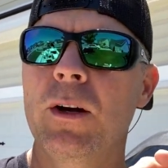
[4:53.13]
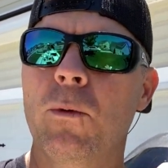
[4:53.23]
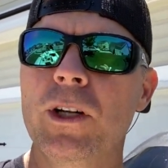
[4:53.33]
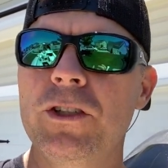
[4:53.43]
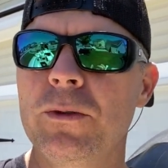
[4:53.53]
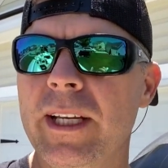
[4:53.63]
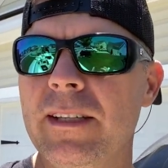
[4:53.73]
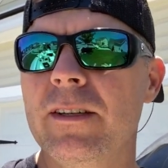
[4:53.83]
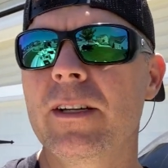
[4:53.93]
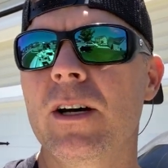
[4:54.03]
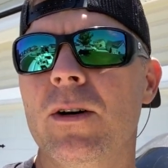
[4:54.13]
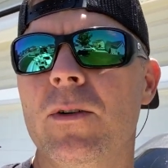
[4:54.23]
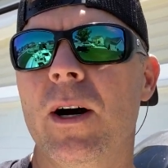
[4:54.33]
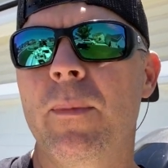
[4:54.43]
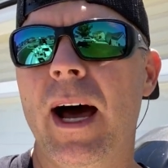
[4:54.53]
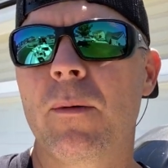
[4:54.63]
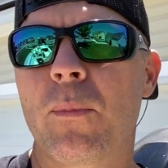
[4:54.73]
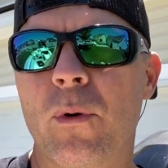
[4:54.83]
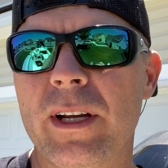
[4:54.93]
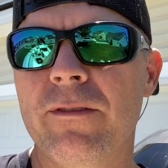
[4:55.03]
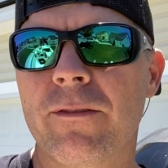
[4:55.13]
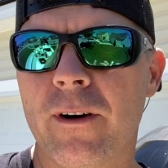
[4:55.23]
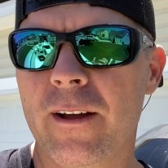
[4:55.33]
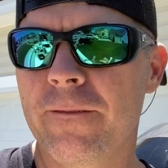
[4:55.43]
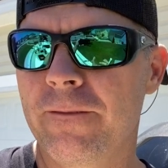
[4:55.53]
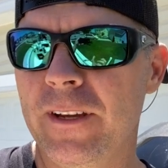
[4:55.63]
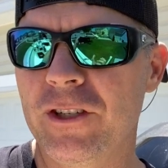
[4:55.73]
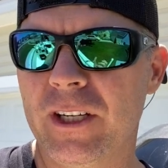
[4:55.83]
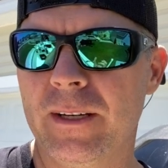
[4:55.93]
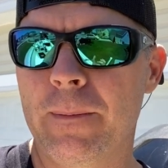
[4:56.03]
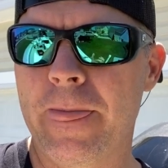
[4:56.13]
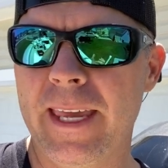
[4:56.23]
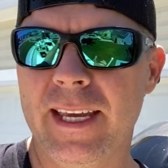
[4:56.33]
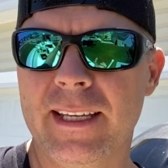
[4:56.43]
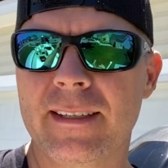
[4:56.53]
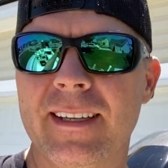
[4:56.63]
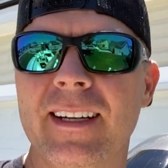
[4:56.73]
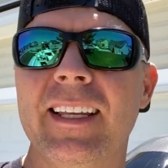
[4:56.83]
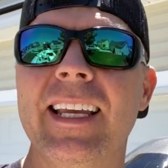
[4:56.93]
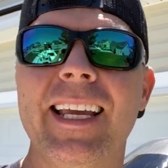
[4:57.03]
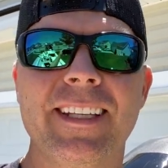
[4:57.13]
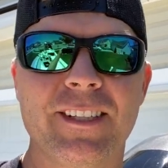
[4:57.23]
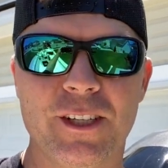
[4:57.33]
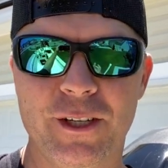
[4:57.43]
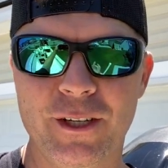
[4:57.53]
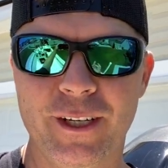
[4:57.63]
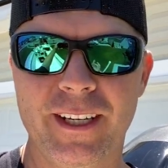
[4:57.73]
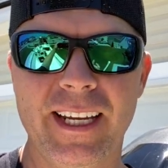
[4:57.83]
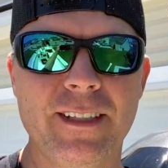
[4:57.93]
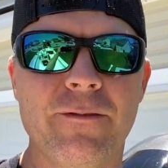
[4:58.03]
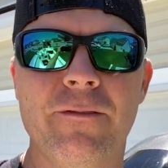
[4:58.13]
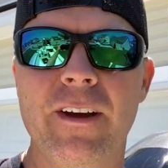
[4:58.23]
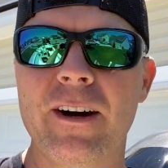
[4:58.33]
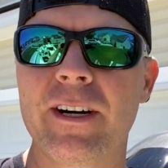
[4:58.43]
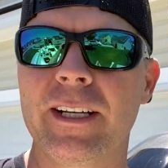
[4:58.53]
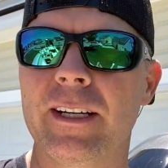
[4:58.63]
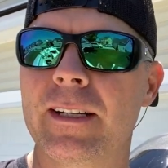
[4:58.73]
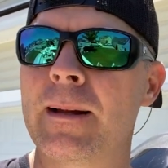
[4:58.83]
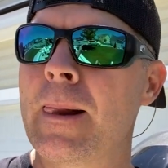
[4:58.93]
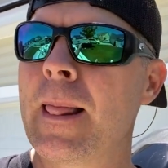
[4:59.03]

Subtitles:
What you need to know about pre-front fishing is it's good. It's very good.